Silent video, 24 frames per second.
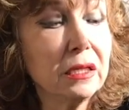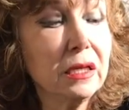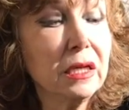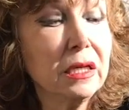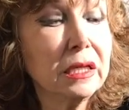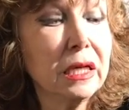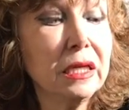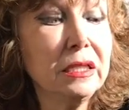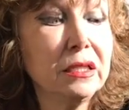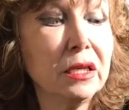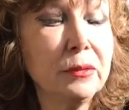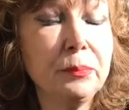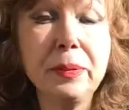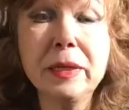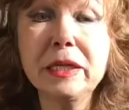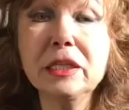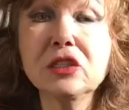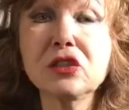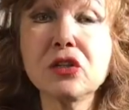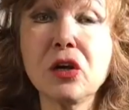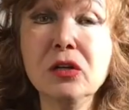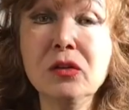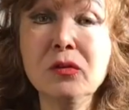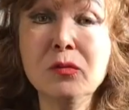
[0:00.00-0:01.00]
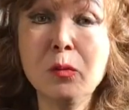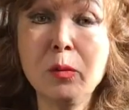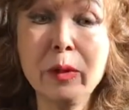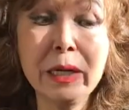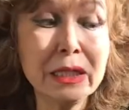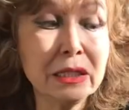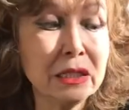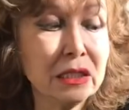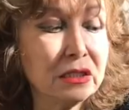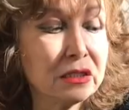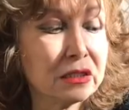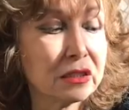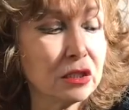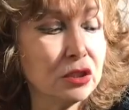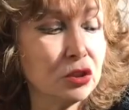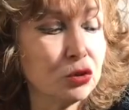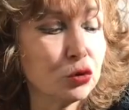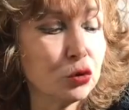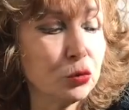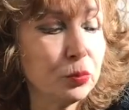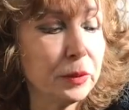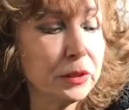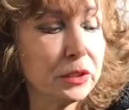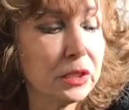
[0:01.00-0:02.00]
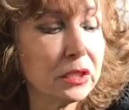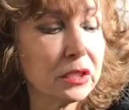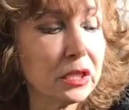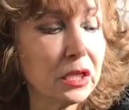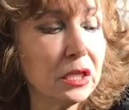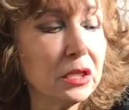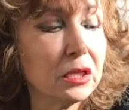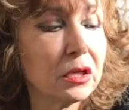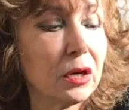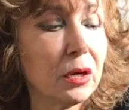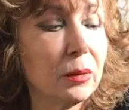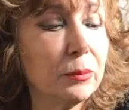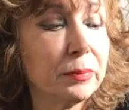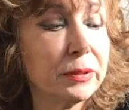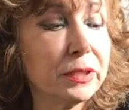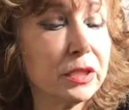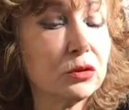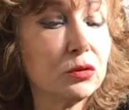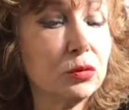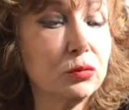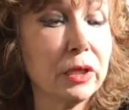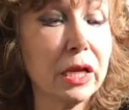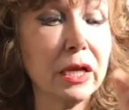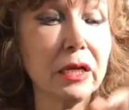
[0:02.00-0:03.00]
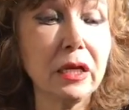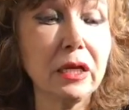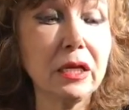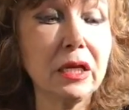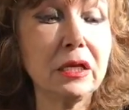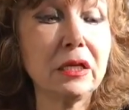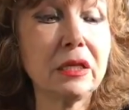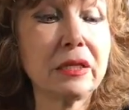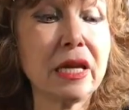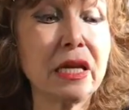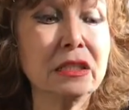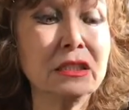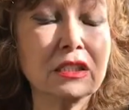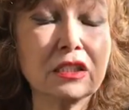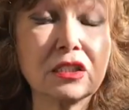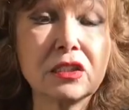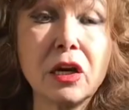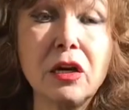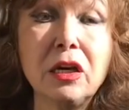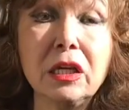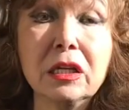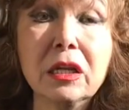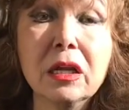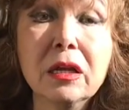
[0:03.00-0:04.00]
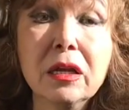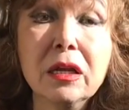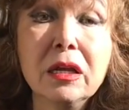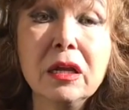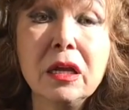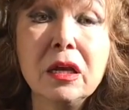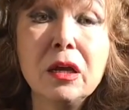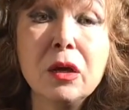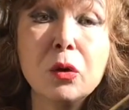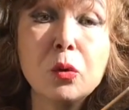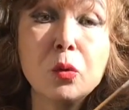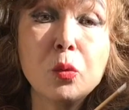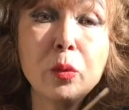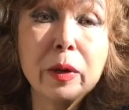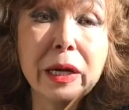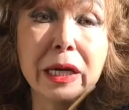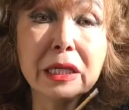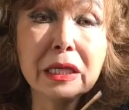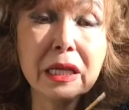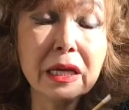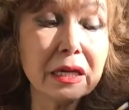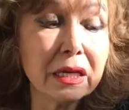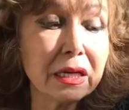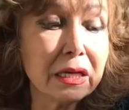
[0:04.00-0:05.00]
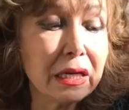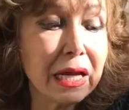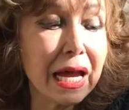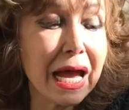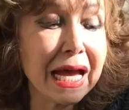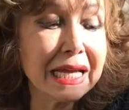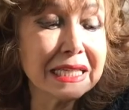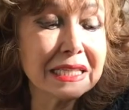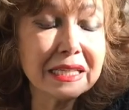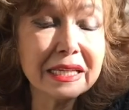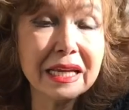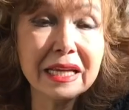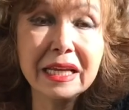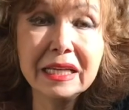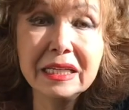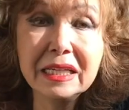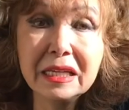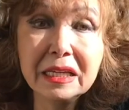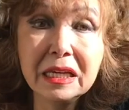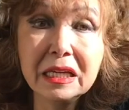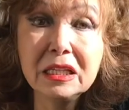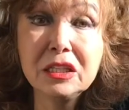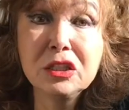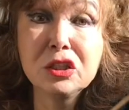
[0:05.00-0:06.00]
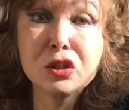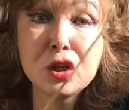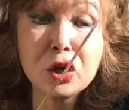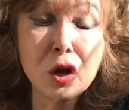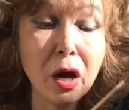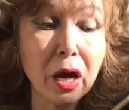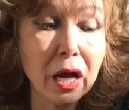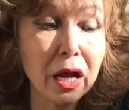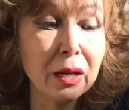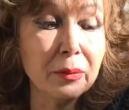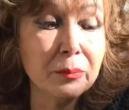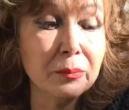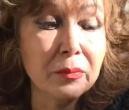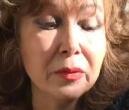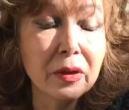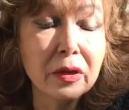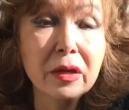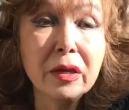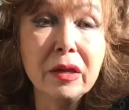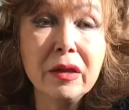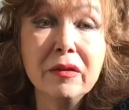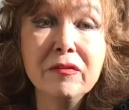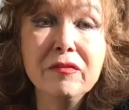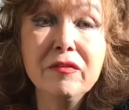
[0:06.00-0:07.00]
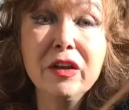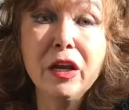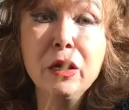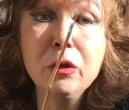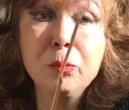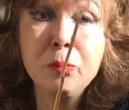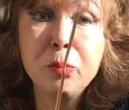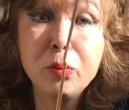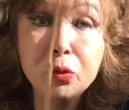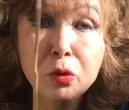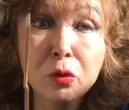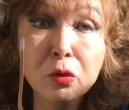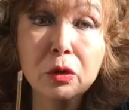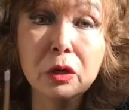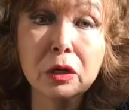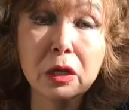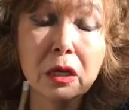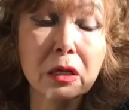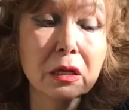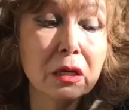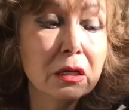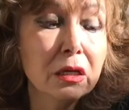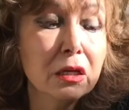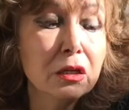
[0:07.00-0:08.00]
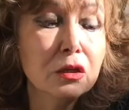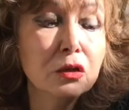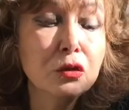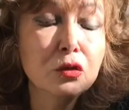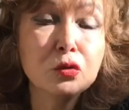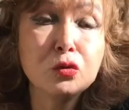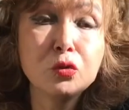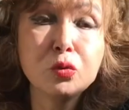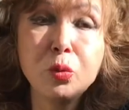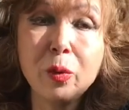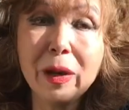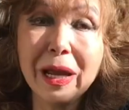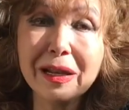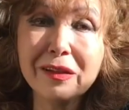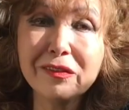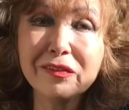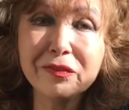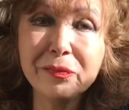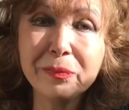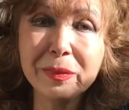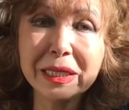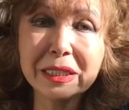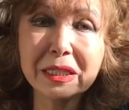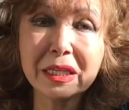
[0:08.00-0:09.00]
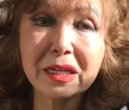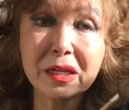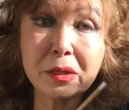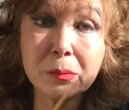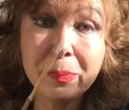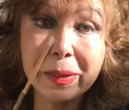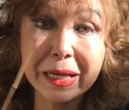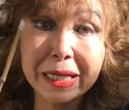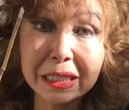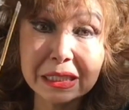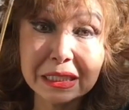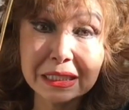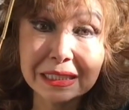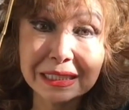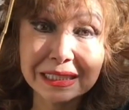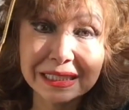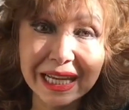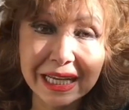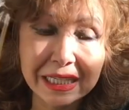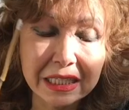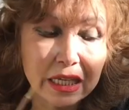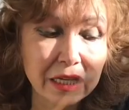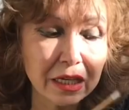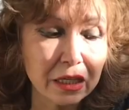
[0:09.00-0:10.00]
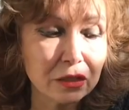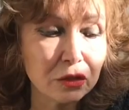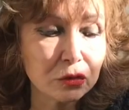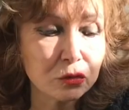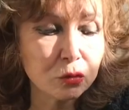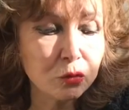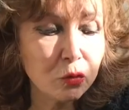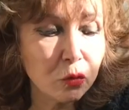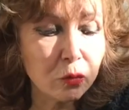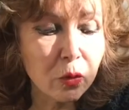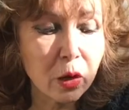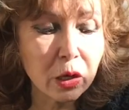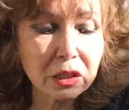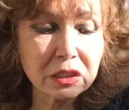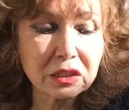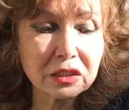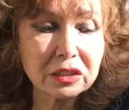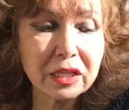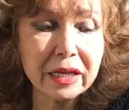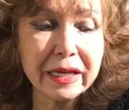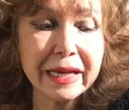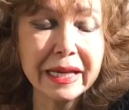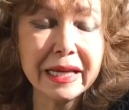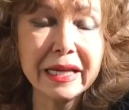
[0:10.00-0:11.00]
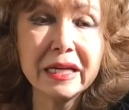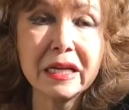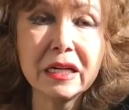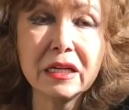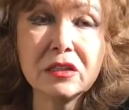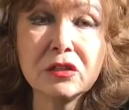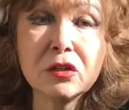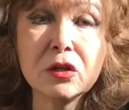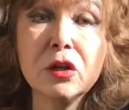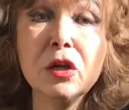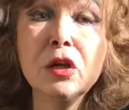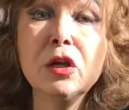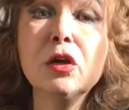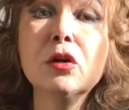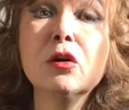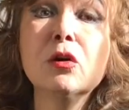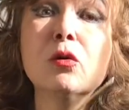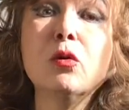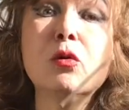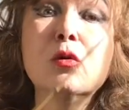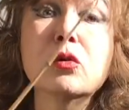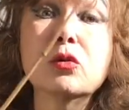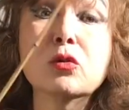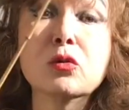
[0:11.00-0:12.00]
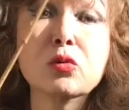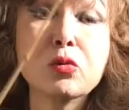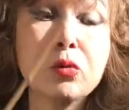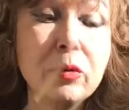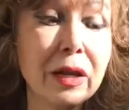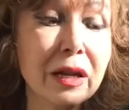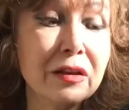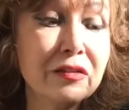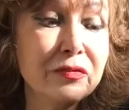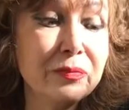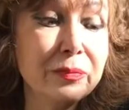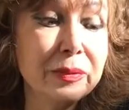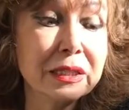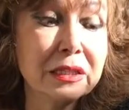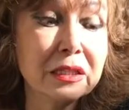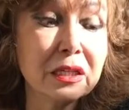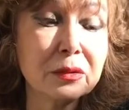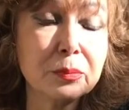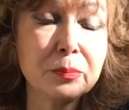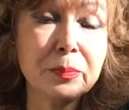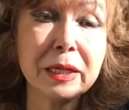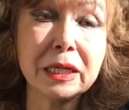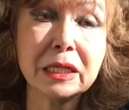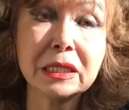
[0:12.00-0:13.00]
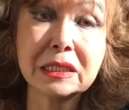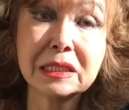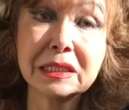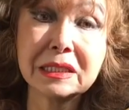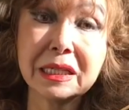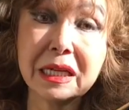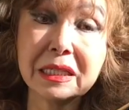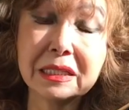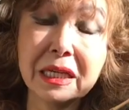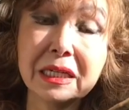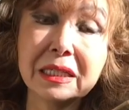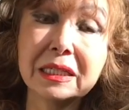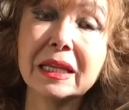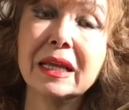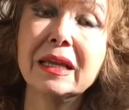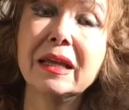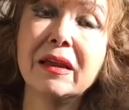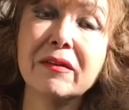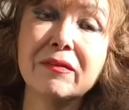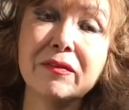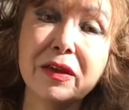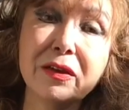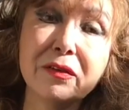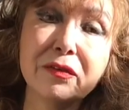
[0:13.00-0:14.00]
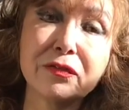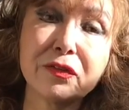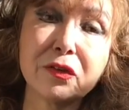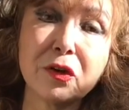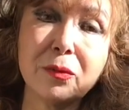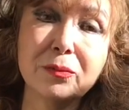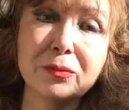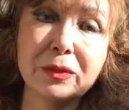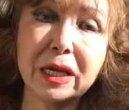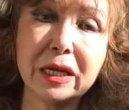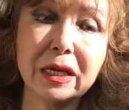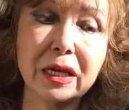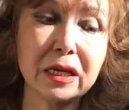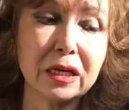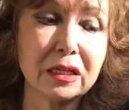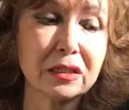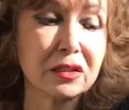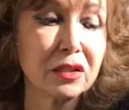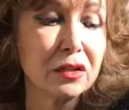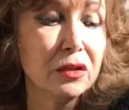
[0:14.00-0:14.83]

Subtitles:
it depends on where is the Jupiter in compared to the Earth and sun, whether at any time will pull 12 meter per second towards the Earth or 12 meter per second away from the Earth.